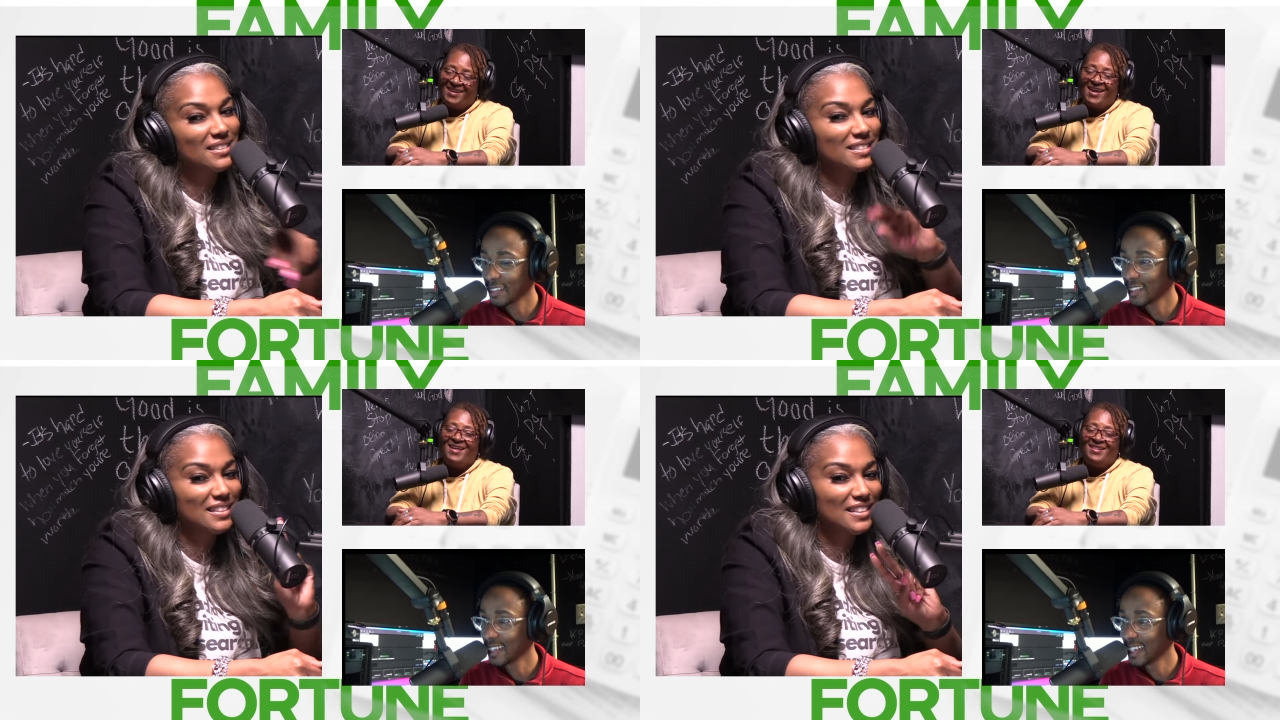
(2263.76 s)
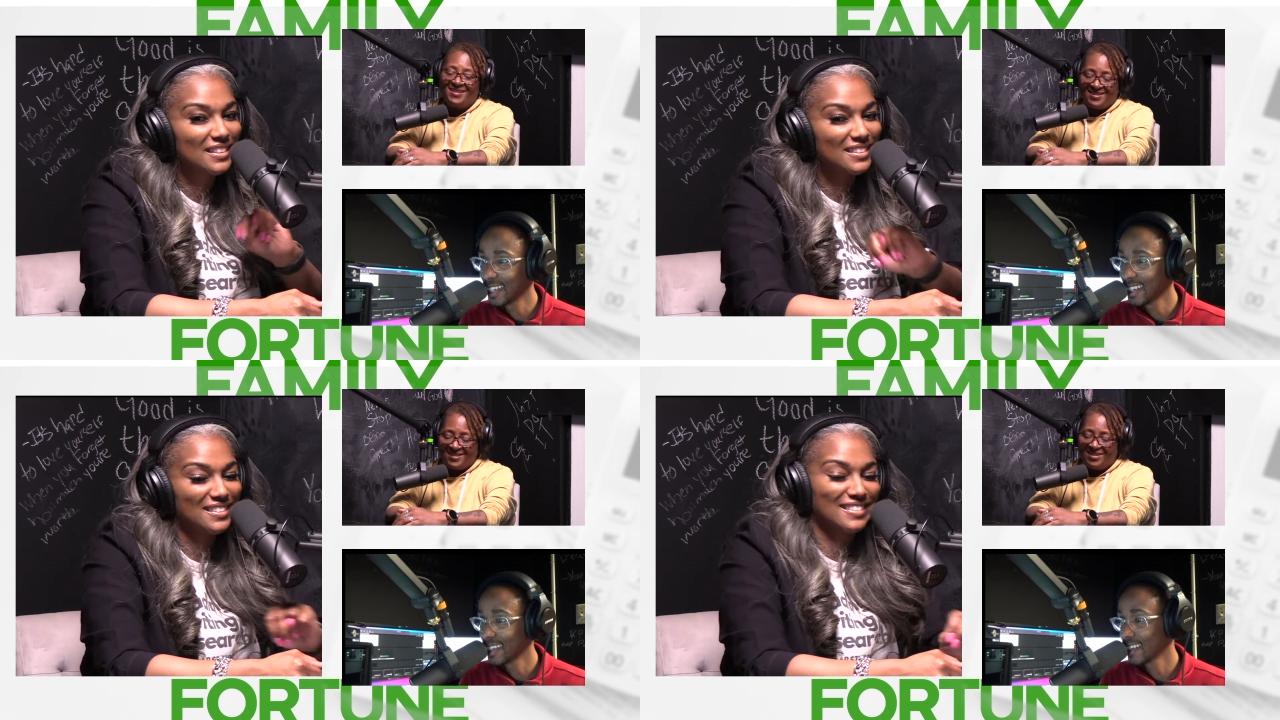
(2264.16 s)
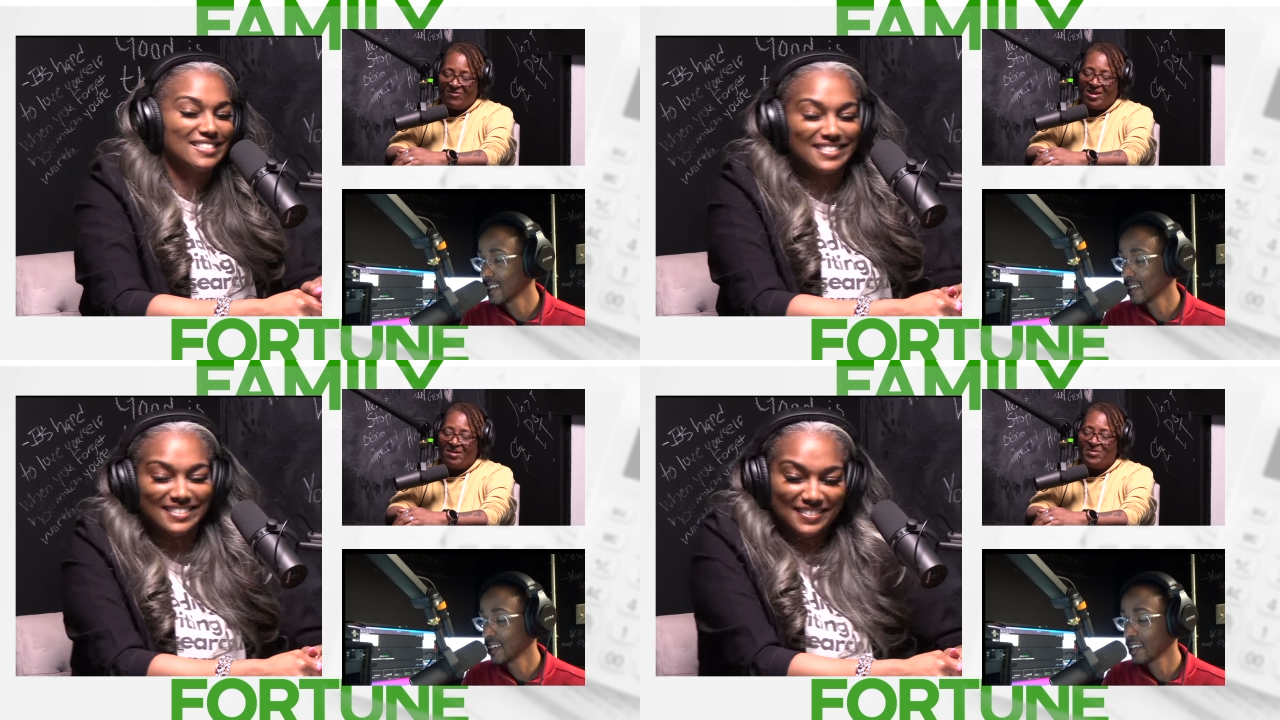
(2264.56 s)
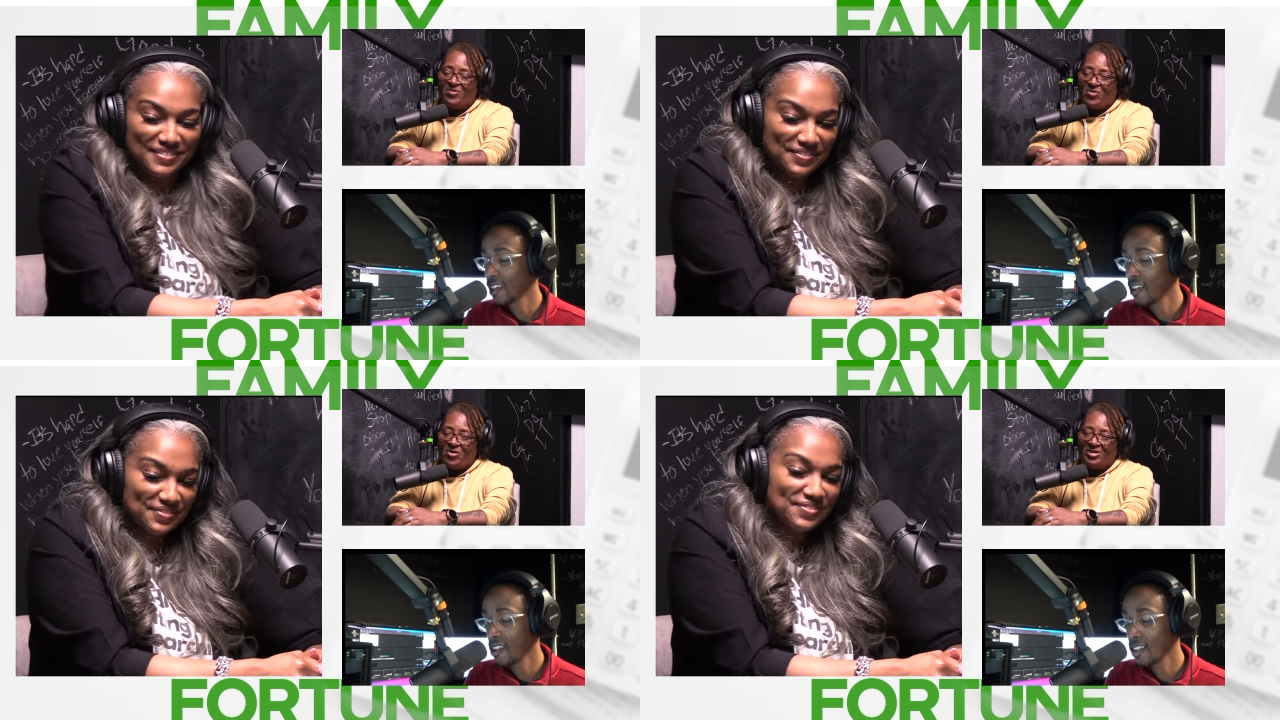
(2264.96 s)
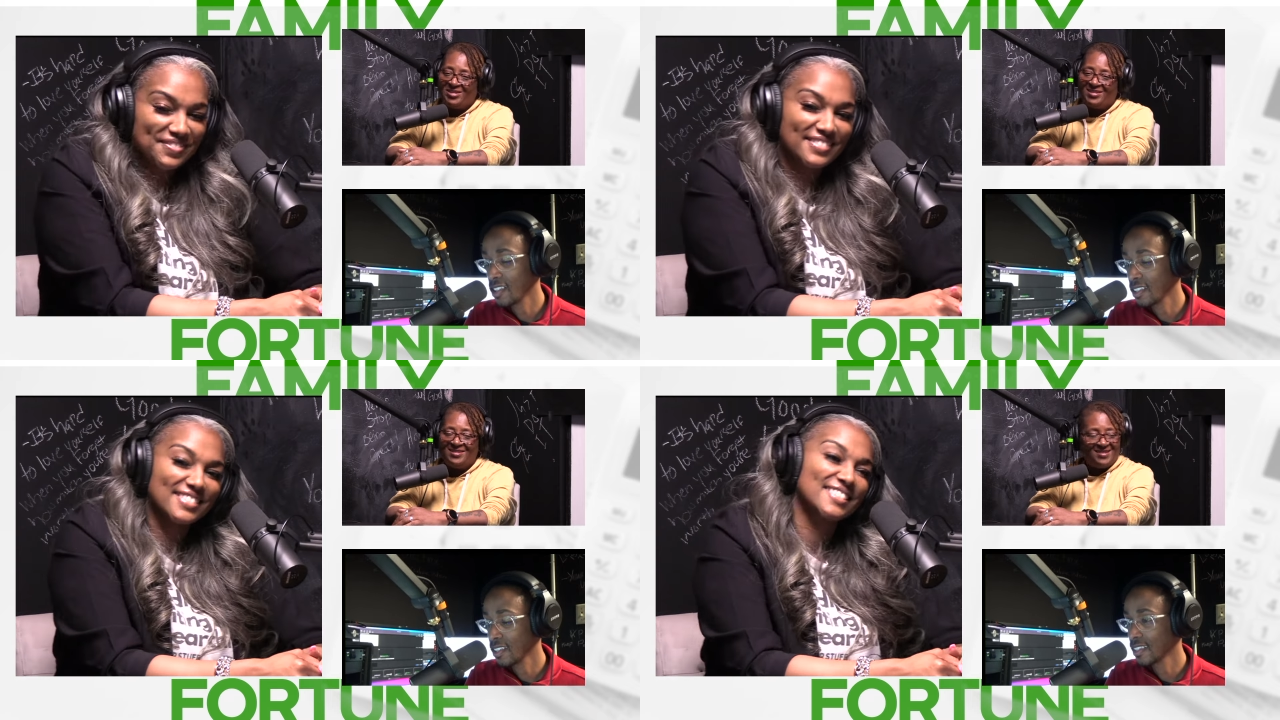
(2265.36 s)
Speaker 1: And this is the Family Fortune.
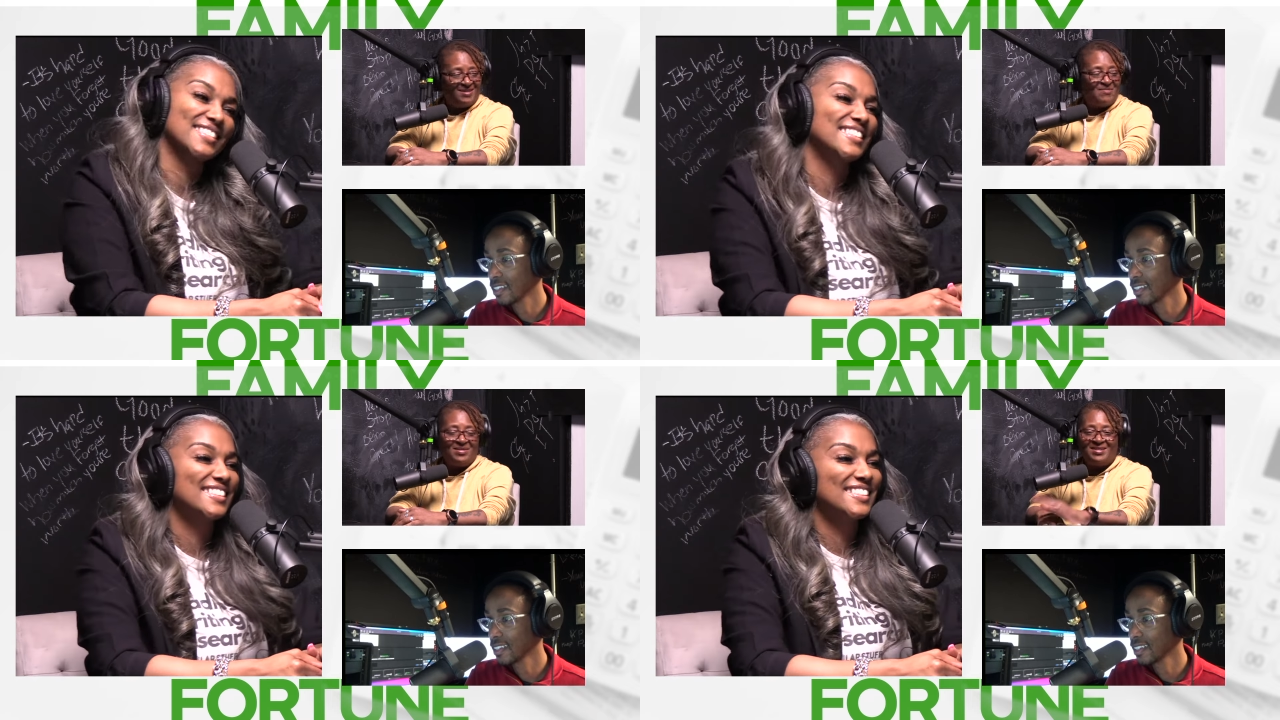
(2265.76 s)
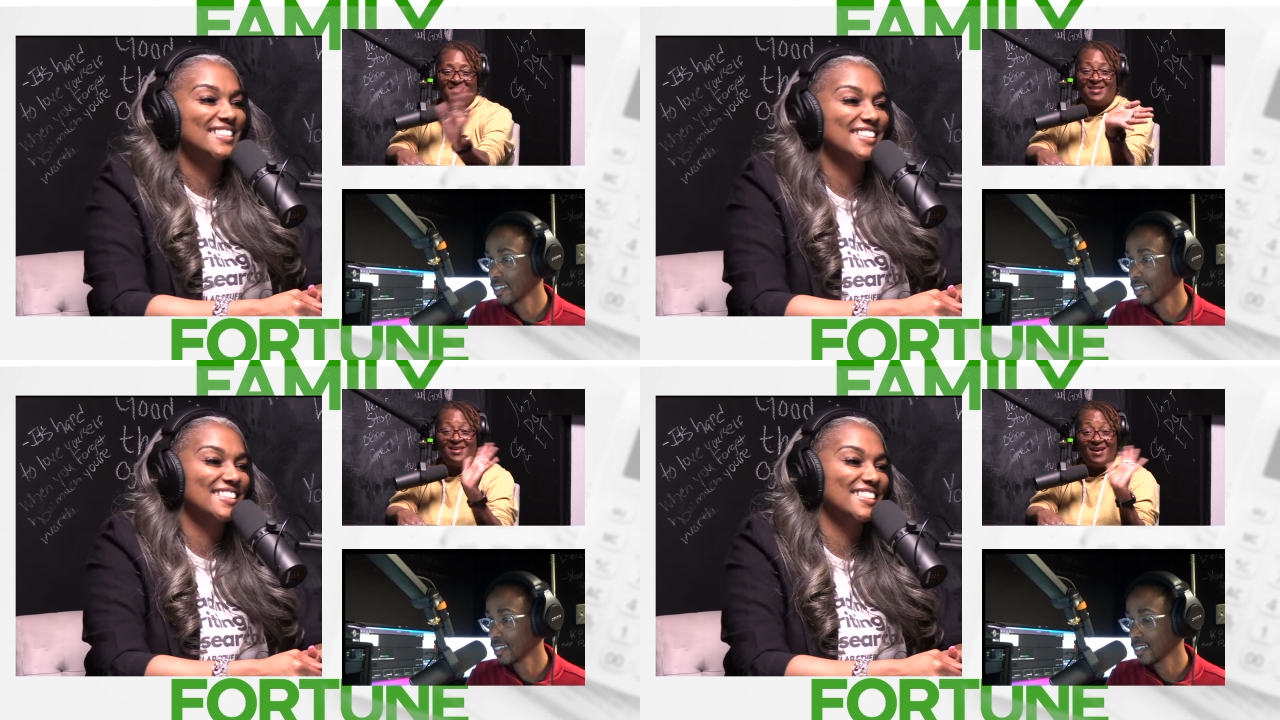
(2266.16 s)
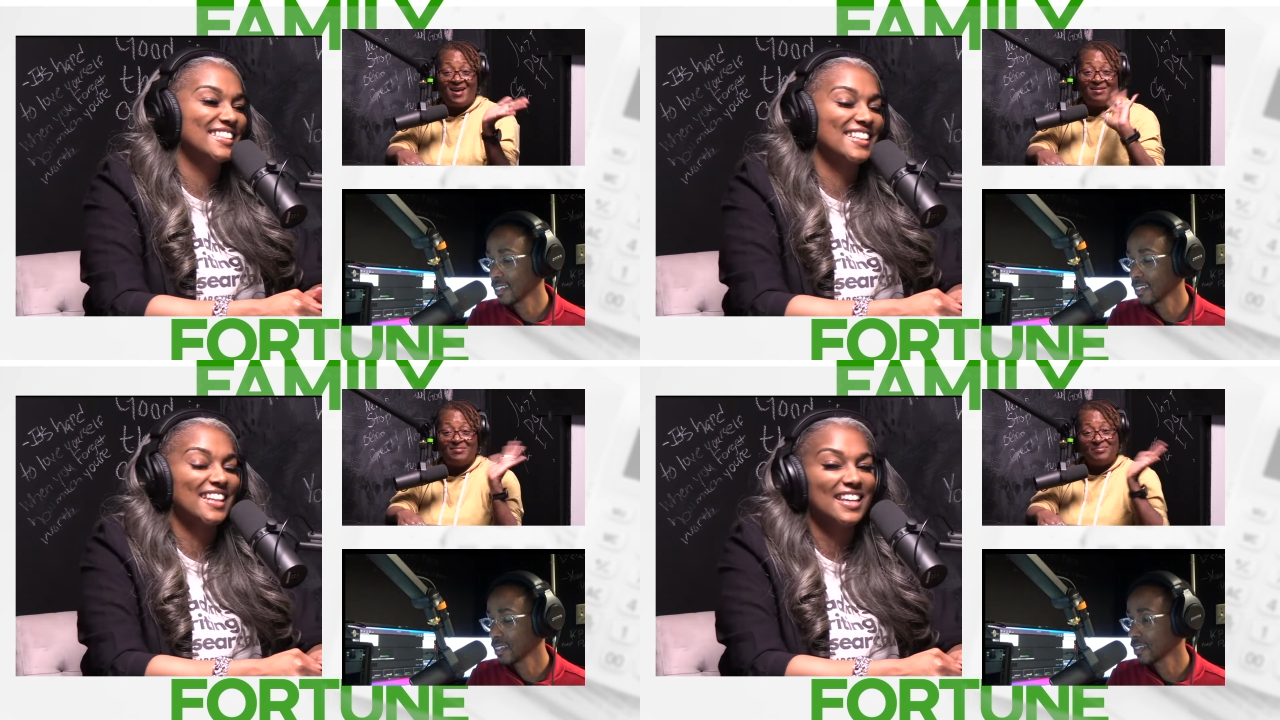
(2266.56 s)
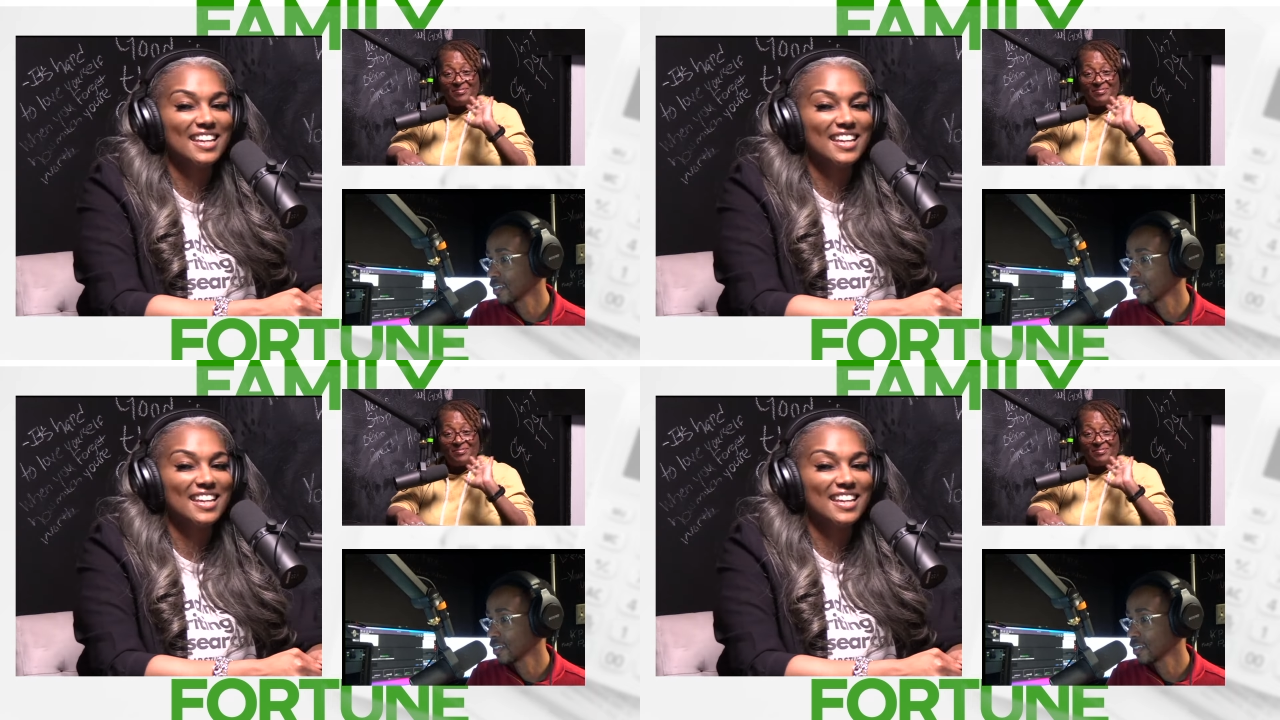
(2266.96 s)
See ya. Thanks,